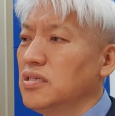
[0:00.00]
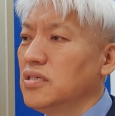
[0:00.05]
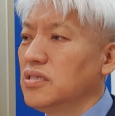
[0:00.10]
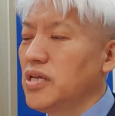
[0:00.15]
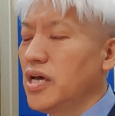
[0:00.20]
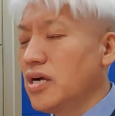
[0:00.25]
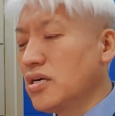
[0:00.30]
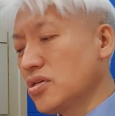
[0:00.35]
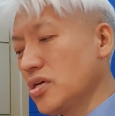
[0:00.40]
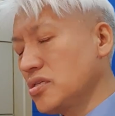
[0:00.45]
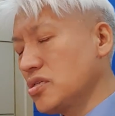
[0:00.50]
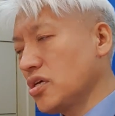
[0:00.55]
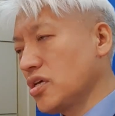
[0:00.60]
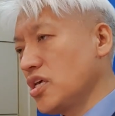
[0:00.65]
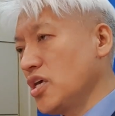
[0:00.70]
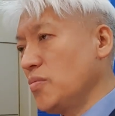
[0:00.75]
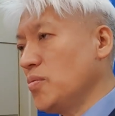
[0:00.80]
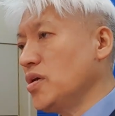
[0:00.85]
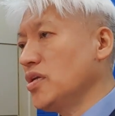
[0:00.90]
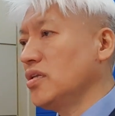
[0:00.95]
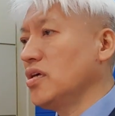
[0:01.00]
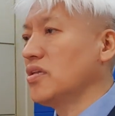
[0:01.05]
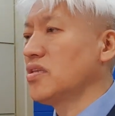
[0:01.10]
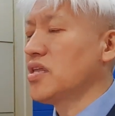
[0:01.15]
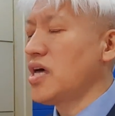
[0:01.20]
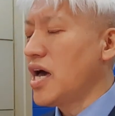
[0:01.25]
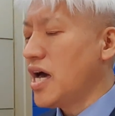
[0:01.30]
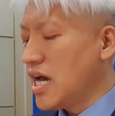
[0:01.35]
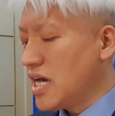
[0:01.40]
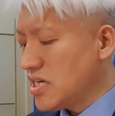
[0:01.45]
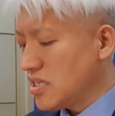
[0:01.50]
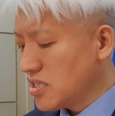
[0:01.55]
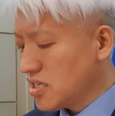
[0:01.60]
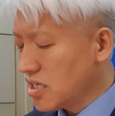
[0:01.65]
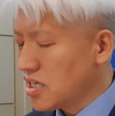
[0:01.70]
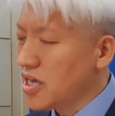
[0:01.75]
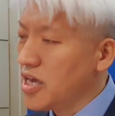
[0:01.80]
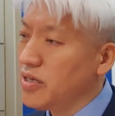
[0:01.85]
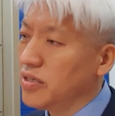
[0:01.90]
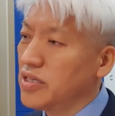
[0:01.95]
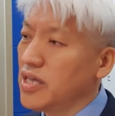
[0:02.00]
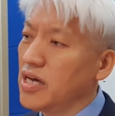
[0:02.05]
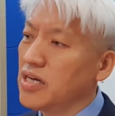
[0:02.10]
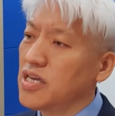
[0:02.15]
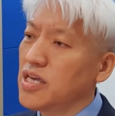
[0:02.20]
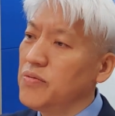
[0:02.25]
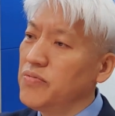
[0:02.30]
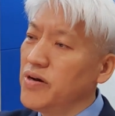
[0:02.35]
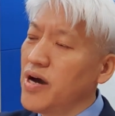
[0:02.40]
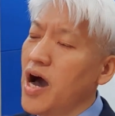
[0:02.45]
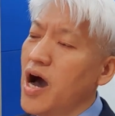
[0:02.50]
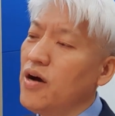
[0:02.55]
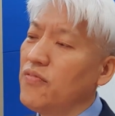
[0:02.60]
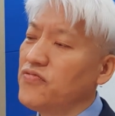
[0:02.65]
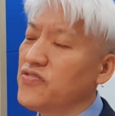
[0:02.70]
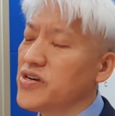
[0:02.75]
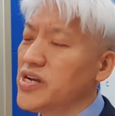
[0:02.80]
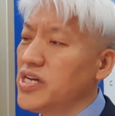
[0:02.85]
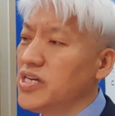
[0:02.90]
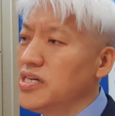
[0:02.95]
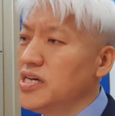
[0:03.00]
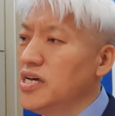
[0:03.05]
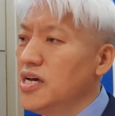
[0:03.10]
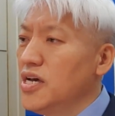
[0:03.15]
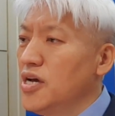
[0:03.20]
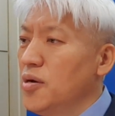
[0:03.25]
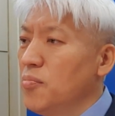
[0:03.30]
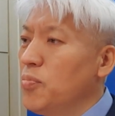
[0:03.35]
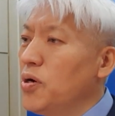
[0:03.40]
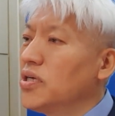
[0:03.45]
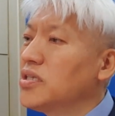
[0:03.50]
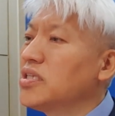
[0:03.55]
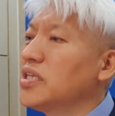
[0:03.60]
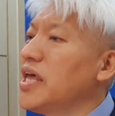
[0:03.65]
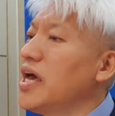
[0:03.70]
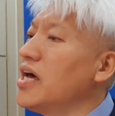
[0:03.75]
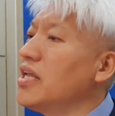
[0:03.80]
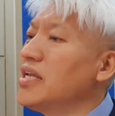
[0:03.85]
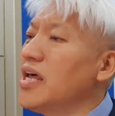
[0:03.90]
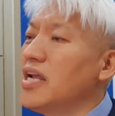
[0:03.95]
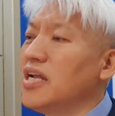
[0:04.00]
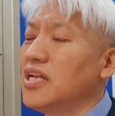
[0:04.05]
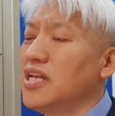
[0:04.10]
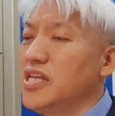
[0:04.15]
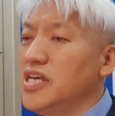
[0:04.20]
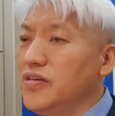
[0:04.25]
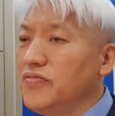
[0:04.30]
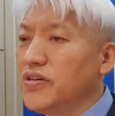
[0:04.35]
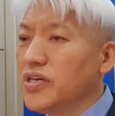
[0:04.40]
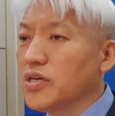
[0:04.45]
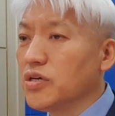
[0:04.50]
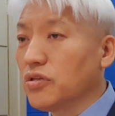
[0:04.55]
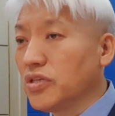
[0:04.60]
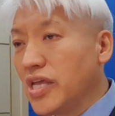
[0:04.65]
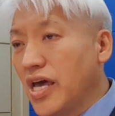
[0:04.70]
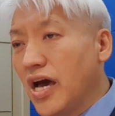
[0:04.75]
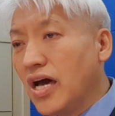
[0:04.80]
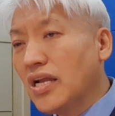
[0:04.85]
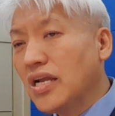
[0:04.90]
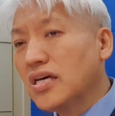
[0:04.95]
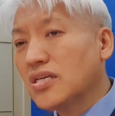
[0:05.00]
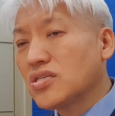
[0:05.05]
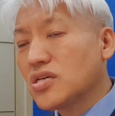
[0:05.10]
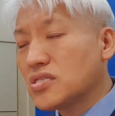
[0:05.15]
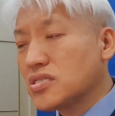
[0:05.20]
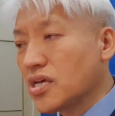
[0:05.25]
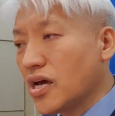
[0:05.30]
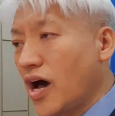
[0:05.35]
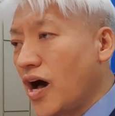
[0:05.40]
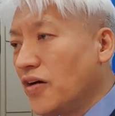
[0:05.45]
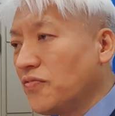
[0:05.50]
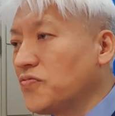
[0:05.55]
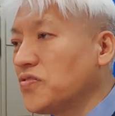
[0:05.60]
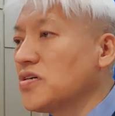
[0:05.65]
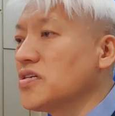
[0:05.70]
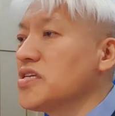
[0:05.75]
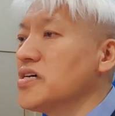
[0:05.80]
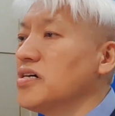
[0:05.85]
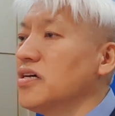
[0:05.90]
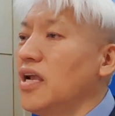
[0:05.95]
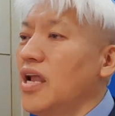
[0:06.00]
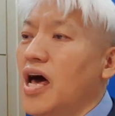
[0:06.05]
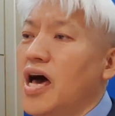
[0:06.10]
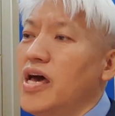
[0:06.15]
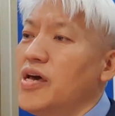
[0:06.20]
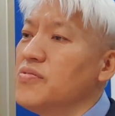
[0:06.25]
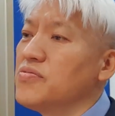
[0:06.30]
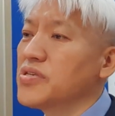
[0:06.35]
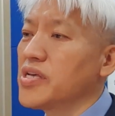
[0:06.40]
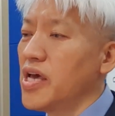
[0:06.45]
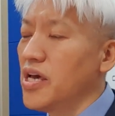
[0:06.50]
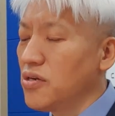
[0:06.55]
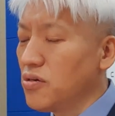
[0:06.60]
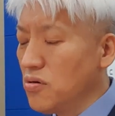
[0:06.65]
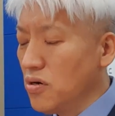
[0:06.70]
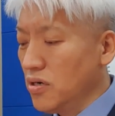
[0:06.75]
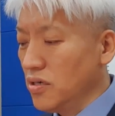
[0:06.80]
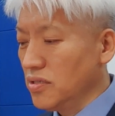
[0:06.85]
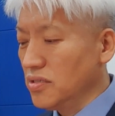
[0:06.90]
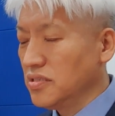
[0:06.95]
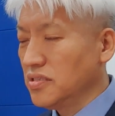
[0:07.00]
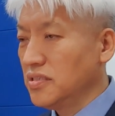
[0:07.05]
They are just giving the tithe, they are giving offering, but they are not living. They are not just offer their lives at all.